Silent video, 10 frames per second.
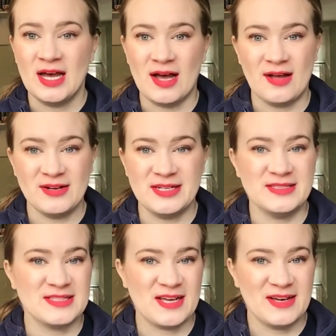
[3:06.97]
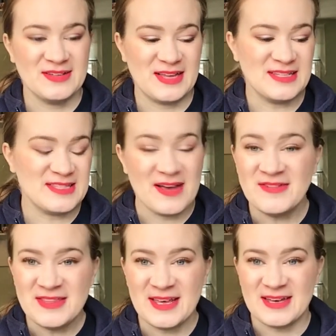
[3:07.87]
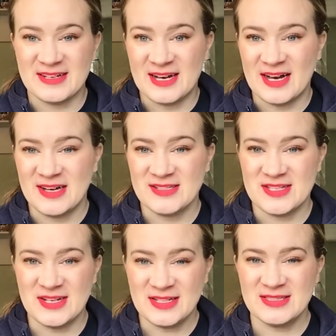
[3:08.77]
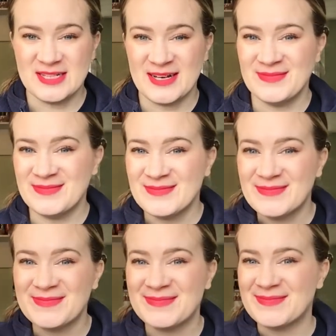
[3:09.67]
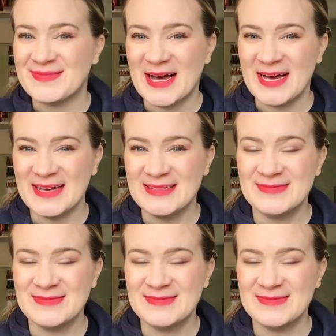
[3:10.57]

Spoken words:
Alright, so that's everything. I'll see you next time. Bye.